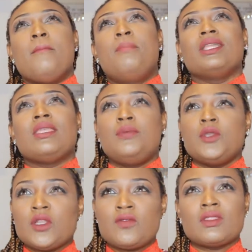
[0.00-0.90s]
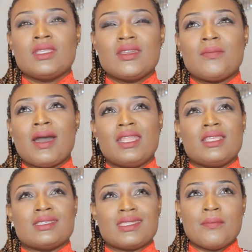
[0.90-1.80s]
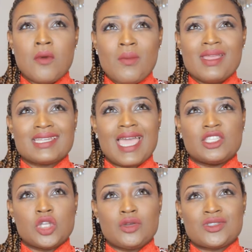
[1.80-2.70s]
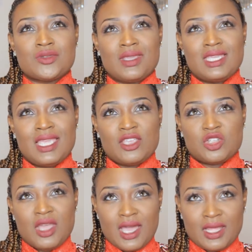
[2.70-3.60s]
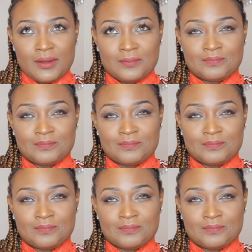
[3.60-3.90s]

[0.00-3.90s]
But the beautiful thing about it is the moment I chose to engage God,